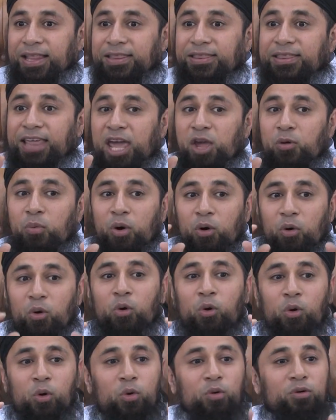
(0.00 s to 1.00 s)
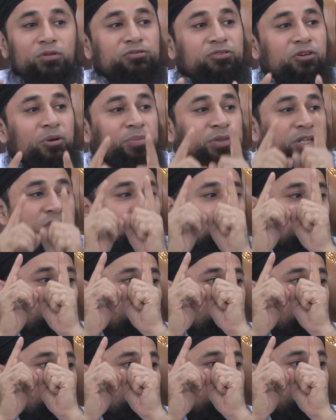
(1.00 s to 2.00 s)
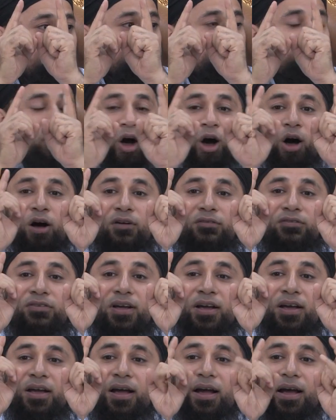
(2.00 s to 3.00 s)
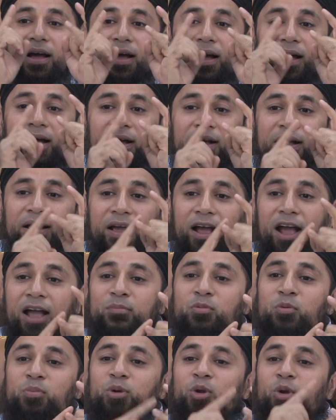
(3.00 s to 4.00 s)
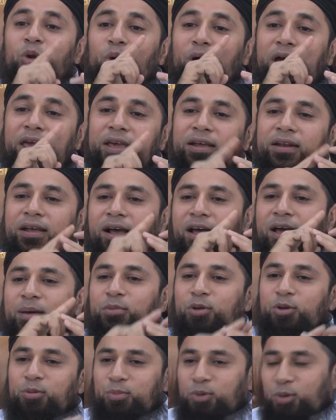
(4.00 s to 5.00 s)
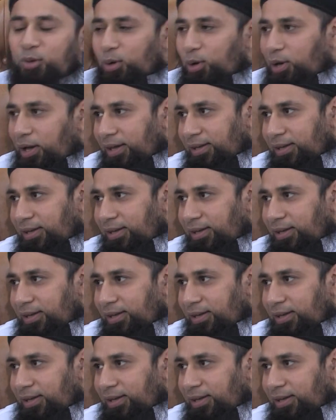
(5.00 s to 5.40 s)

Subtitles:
they were all from the children of Ka'b ibn Lu'ay and Amir ibn